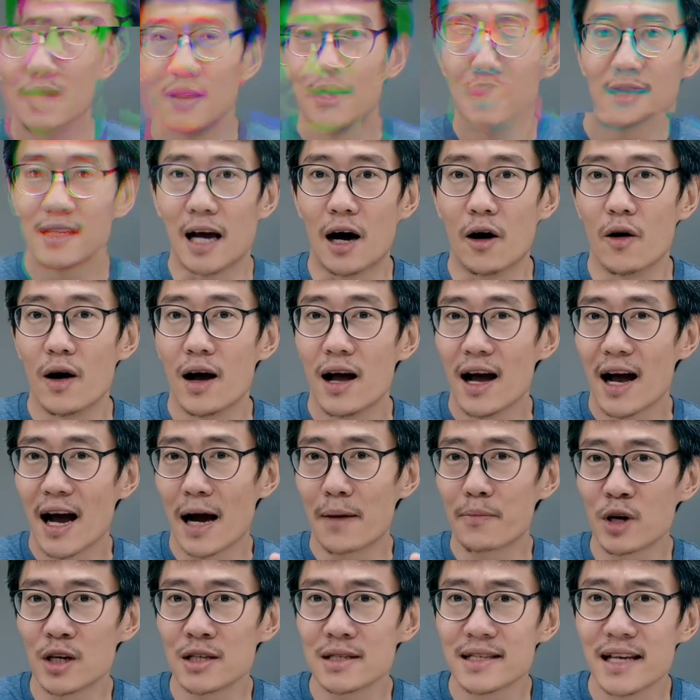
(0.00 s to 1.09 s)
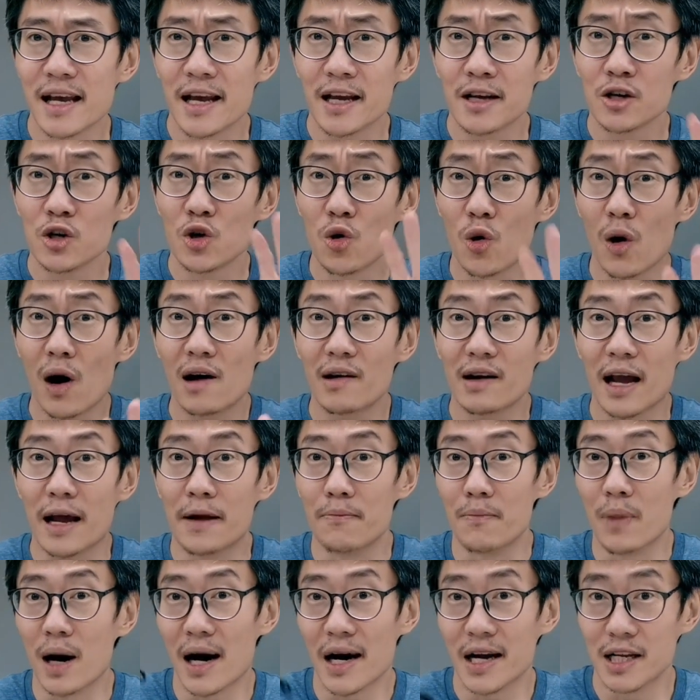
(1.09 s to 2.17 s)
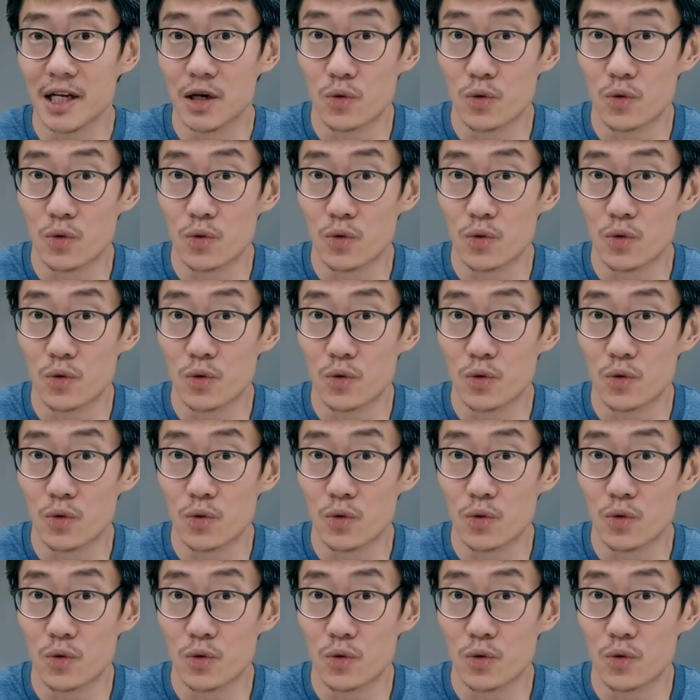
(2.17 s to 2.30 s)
Now, I'm not saying go out and buy the